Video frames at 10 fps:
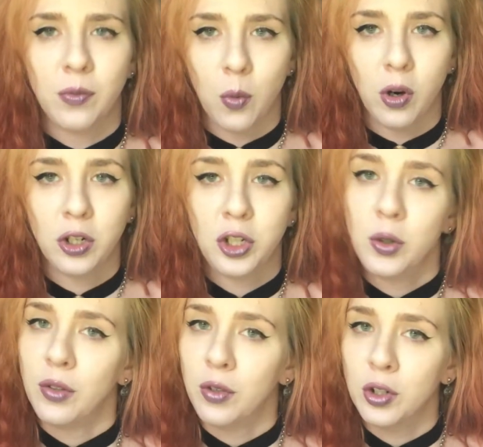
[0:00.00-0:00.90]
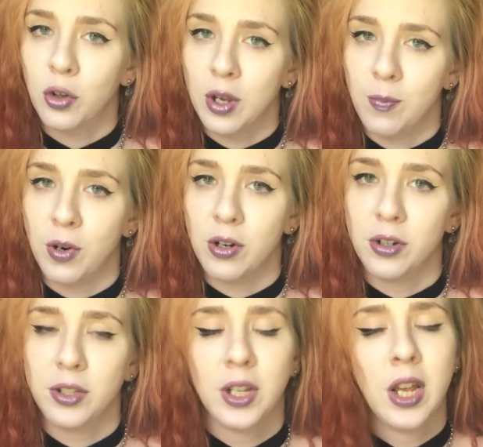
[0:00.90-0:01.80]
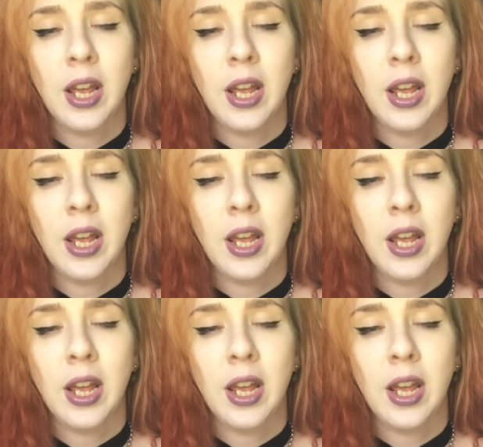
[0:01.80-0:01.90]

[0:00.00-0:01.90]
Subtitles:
4. 2 different creepers,